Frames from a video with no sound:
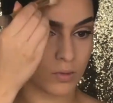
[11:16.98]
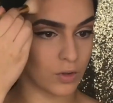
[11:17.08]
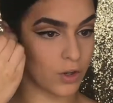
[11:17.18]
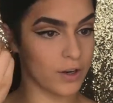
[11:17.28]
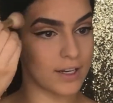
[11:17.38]

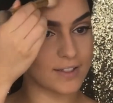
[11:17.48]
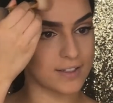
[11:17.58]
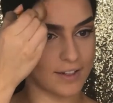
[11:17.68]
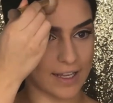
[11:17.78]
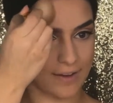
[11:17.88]
You don't
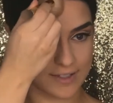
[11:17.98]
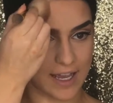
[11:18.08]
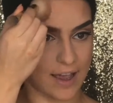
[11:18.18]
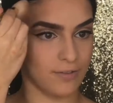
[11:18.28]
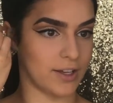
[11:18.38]
necessarily have to
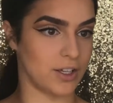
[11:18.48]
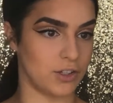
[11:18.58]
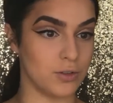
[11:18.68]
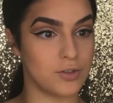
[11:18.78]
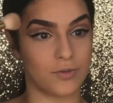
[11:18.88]
have like a
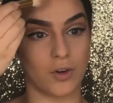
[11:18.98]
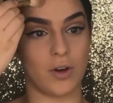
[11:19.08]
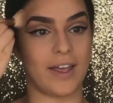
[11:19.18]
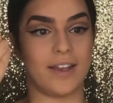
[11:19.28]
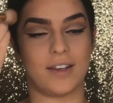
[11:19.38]
huge
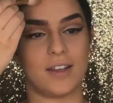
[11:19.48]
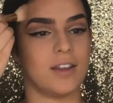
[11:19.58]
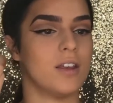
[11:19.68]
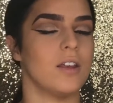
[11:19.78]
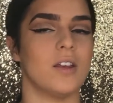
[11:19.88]
forehead
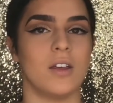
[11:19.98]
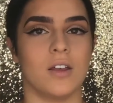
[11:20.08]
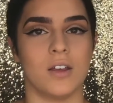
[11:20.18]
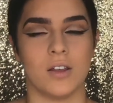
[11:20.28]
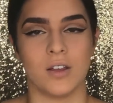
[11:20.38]

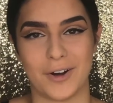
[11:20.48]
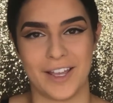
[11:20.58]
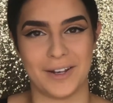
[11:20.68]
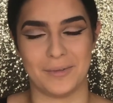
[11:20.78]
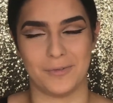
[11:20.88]
or
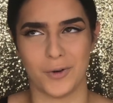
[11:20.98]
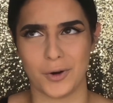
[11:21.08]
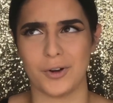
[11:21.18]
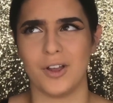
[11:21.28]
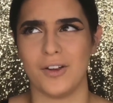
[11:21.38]

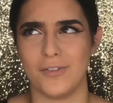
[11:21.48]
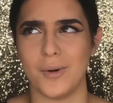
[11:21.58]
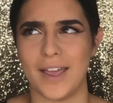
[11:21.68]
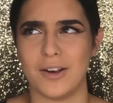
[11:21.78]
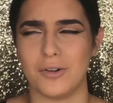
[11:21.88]

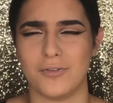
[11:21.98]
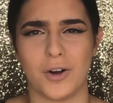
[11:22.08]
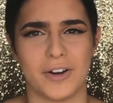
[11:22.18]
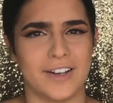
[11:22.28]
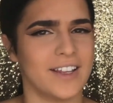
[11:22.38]

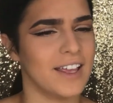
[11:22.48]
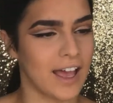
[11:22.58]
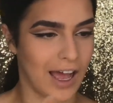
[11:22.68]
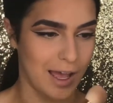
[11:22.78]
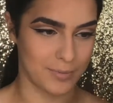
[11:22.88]
forehead.
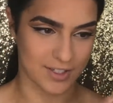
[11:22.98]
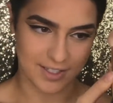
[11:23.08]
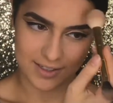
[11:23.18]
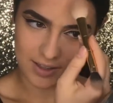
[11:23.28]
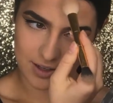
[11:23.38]
Just
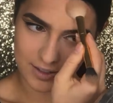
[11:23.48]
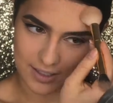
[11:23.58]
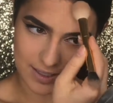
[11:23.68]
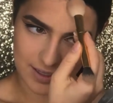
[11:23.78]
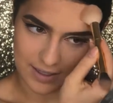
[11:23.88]
as long
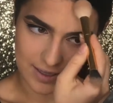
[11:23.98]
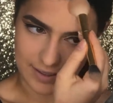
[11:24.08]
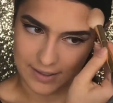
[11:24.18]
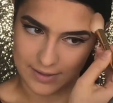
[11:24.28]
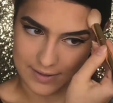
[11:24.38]

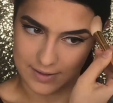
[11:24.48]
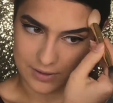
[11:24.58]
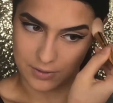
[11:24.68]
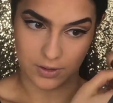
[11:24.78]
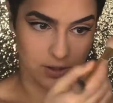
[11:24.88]
as
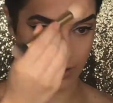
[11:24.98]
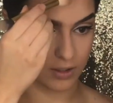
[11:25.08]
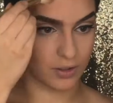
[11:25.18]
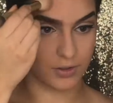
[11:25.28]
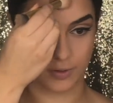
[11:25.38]
you're
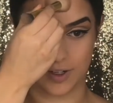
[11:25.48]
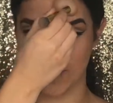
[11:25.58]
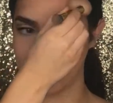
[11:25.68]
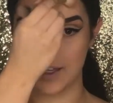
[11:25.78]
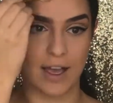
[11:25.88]

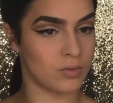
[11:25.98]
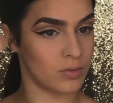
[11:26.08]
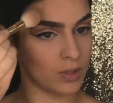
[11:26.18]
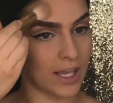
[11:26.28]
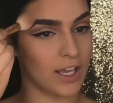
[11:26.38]
contouring it.
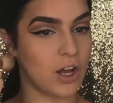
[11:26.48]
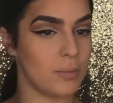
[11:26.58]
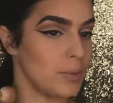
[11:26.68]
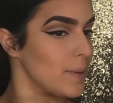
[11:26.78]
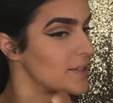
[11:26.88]
It
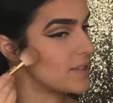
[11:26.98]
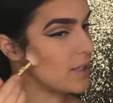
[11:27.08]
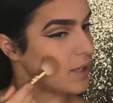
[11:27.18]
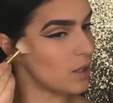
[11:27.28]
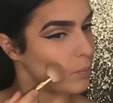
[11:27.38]
complements
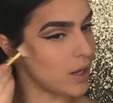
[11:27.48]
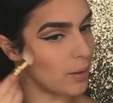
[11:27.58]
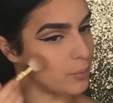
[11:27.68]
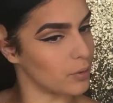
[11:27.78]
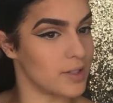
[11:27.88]
the
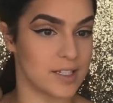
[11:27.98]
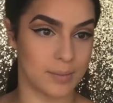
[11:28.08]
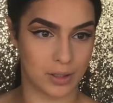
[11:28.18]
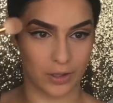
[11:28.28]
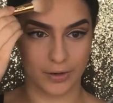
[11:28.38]
bronzer
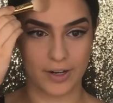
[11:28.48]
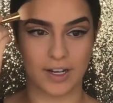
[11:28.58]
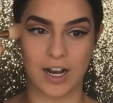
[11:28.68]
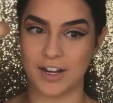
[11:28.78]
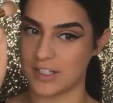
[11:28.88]
below, and
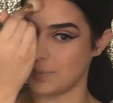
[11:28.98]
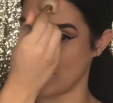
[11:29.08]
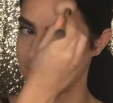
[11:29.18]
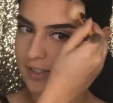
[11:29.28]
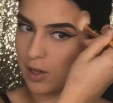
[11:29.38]
it kind of just
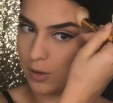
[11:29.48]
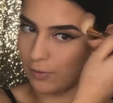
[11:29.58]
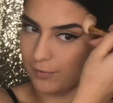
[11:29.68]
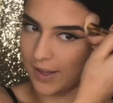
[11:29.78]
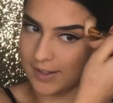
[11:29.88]
brings the whole
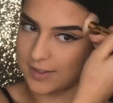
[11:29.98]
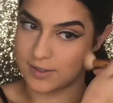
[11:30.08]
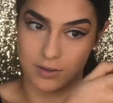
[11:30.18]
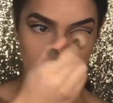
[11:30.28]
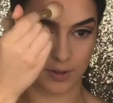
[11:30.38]

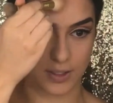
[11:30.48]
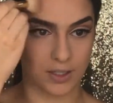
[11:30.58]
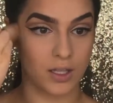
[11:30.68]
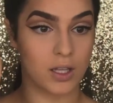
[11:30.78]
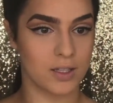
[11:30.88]
face's look
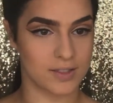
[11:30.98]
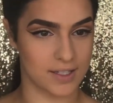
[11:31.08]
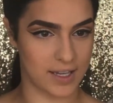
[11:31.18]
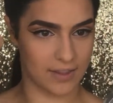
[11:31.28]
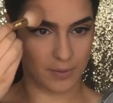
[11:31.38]

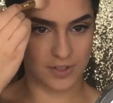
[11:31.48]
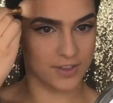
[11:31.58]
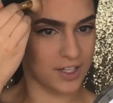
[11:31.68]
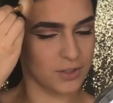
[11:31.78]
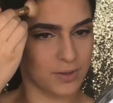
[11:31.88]
together, which I
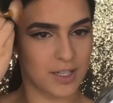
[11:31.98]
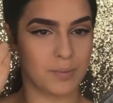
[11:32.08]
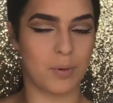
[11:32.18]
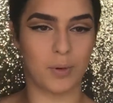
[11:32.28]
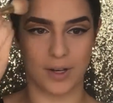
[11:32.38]
think is really
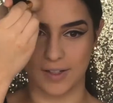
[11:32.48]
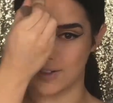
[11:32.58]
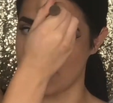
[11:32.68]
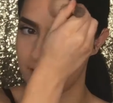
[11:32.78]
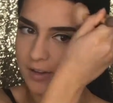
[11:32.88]
important.
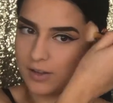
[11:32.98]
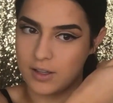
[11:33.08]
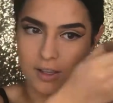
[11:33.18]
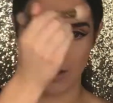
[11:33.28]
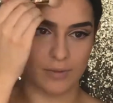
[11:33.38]
So
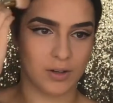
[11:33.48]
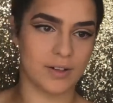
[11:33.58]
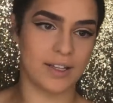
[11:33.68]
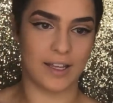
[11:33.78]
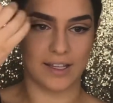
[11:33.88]
I'm not
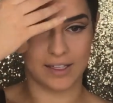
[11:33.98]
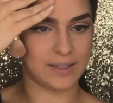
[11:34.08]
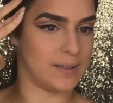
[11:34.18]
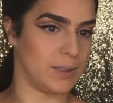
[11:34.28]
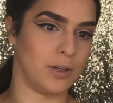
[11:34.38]
really like
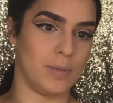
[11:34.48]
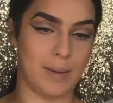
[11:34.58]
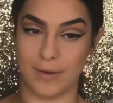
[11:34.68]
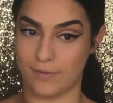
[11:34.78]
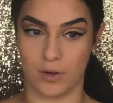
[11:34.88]
insecure
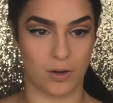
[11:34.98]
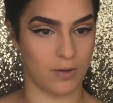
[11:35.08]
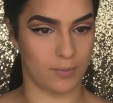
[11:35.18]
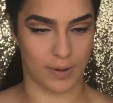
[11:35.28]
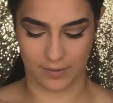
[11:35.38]
about my
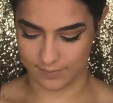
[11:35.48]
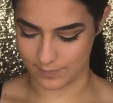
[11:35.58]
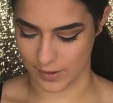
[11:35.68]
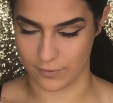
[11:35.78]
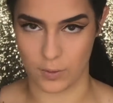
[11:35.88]

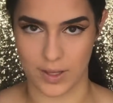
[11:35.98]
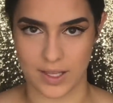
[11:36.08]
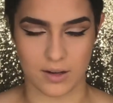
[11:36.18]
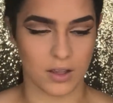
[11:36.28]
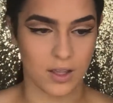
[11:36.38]

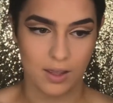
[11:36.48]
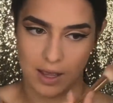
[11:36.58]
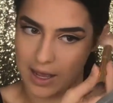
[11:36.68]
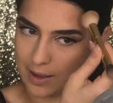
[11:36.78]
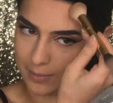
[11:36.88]
forehead.
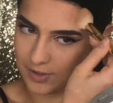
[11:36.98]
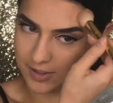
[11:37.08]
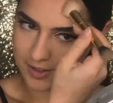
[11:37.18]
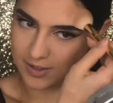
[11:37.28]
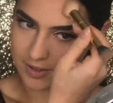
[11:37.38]

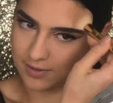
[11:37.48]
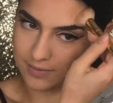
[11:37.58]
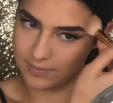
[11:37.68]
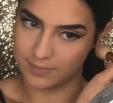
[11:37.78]
Just